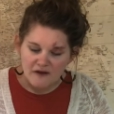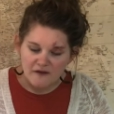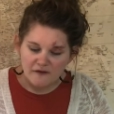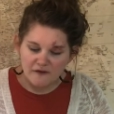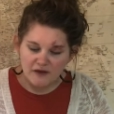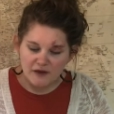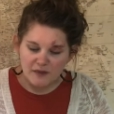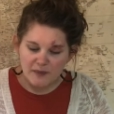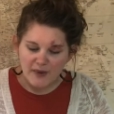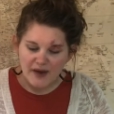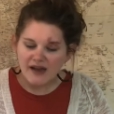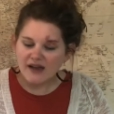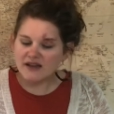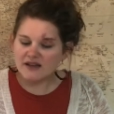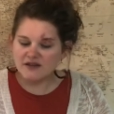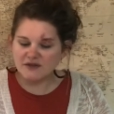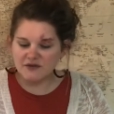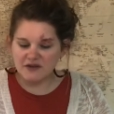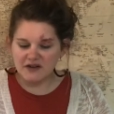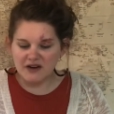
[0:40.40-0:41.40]
For the
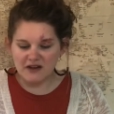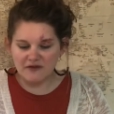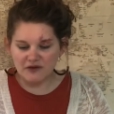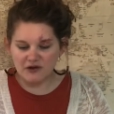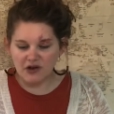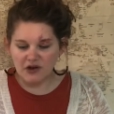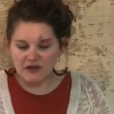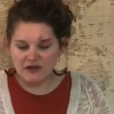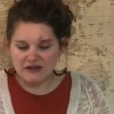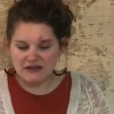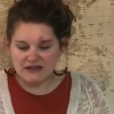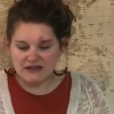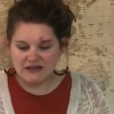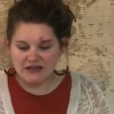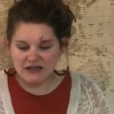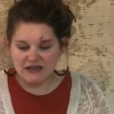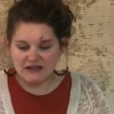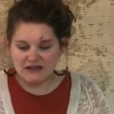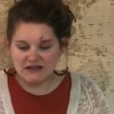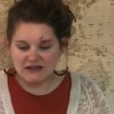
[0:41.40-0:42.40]
pagans run after all these
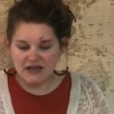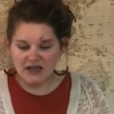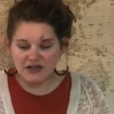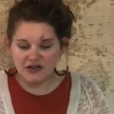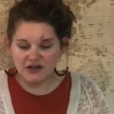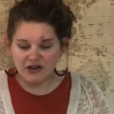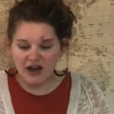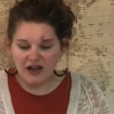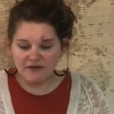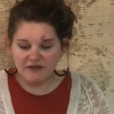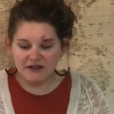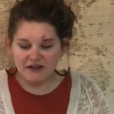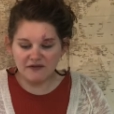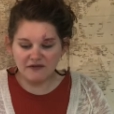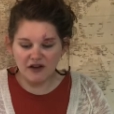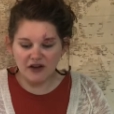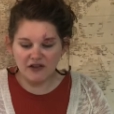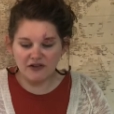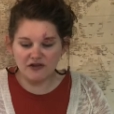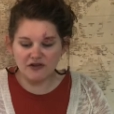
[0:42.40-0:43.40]
things, and your heavenly
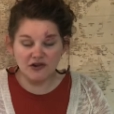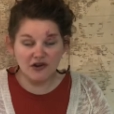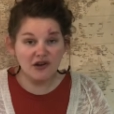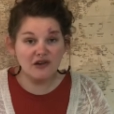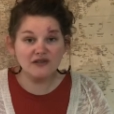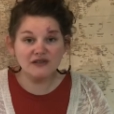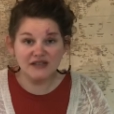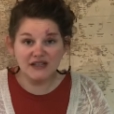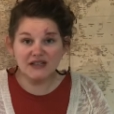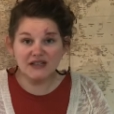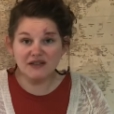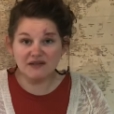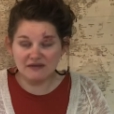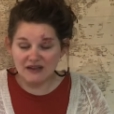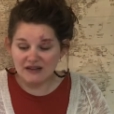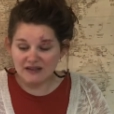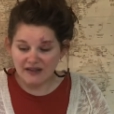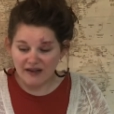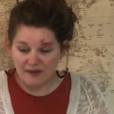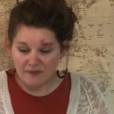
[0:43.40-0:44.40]
Father knows that you
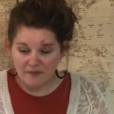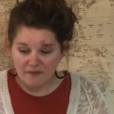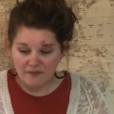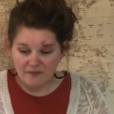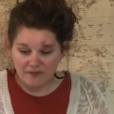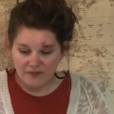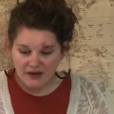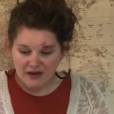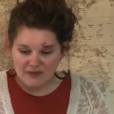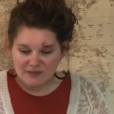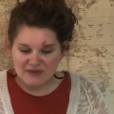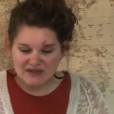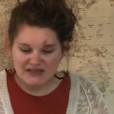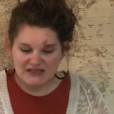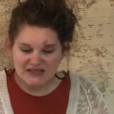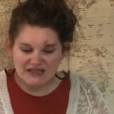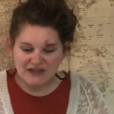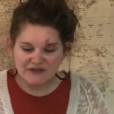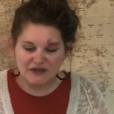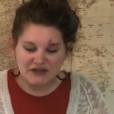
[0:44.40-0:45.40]
need them. But
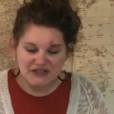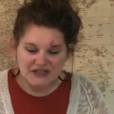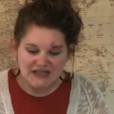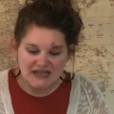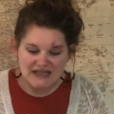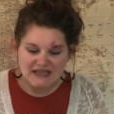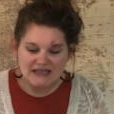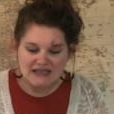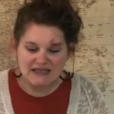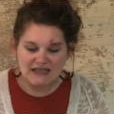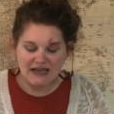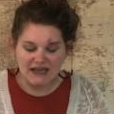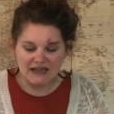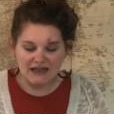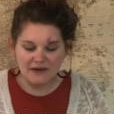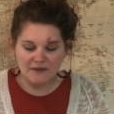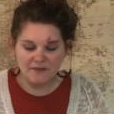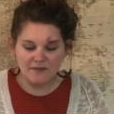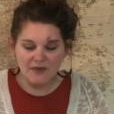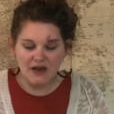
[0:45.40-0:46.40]
seek first his
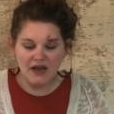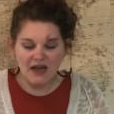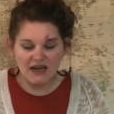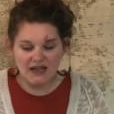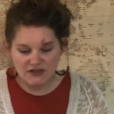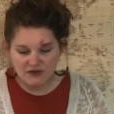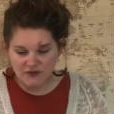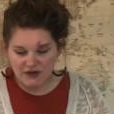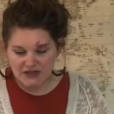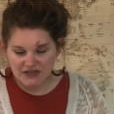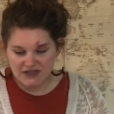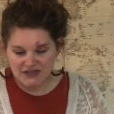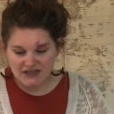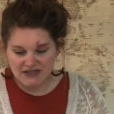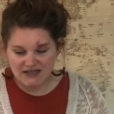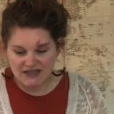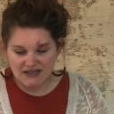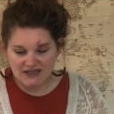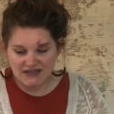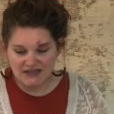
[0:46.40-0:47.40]
kingdom and his
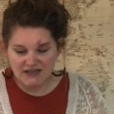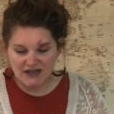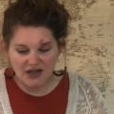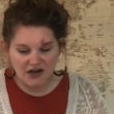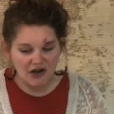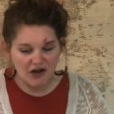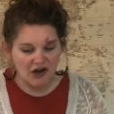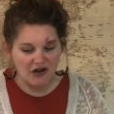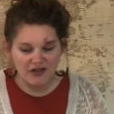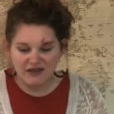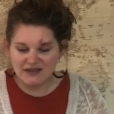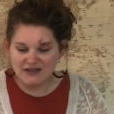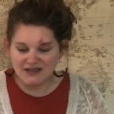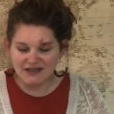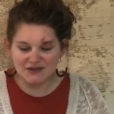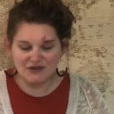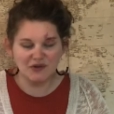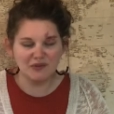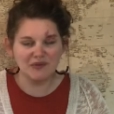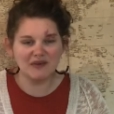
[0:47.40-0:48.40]
righteousness, and all these
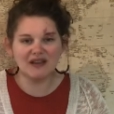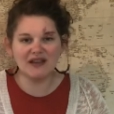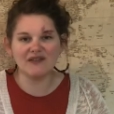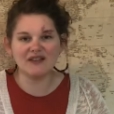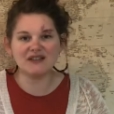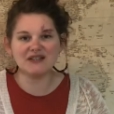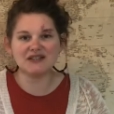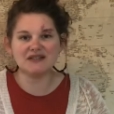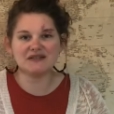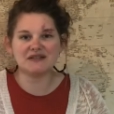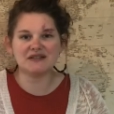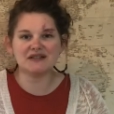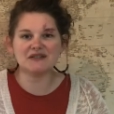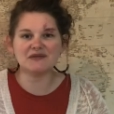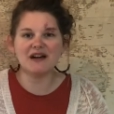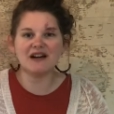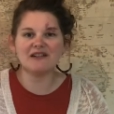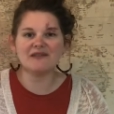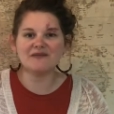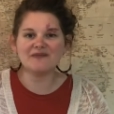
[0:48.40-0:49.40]
things will be given to you as
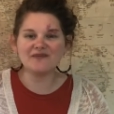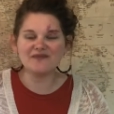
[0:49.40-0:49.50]
well.